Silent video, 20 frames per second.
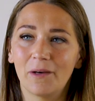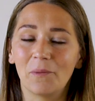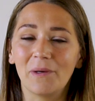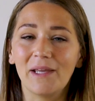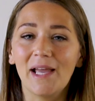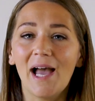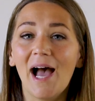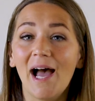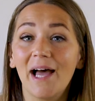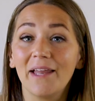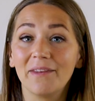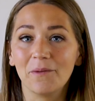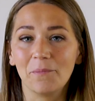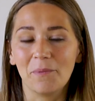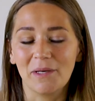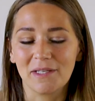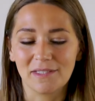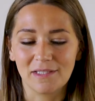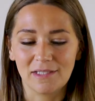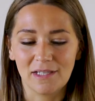we had the
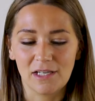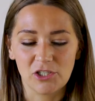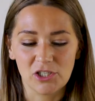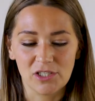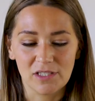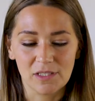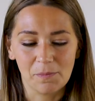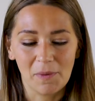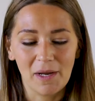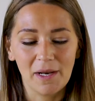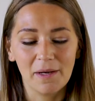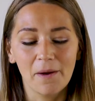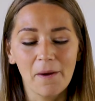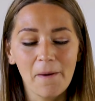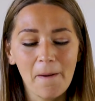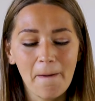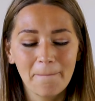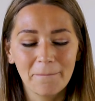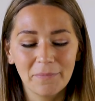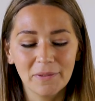best intentions in mind.
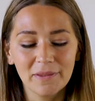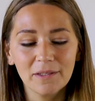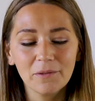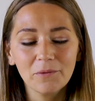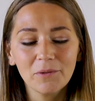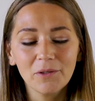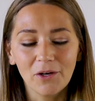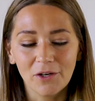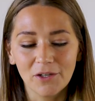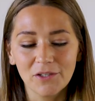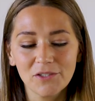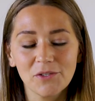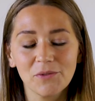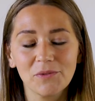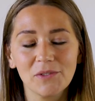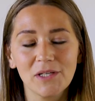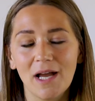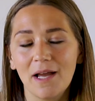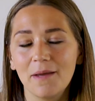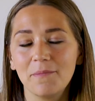But there were
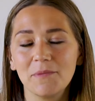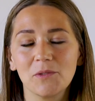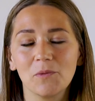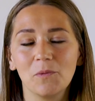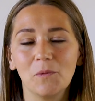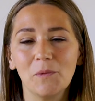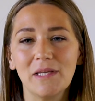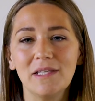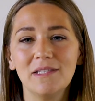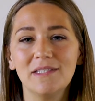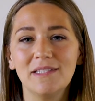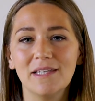also times when